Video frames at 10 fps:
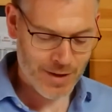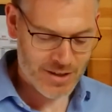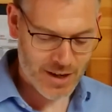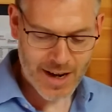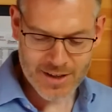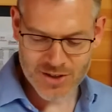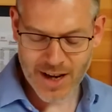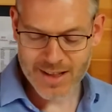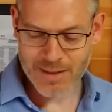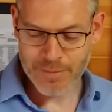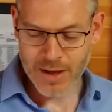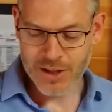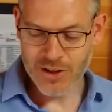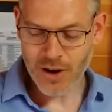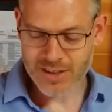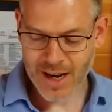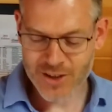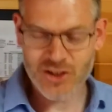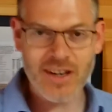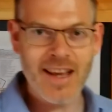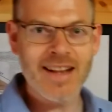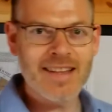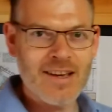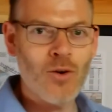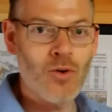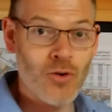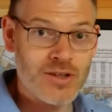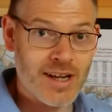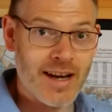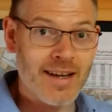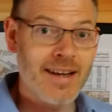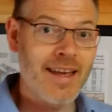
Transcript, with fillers: So let's take them not actually in the order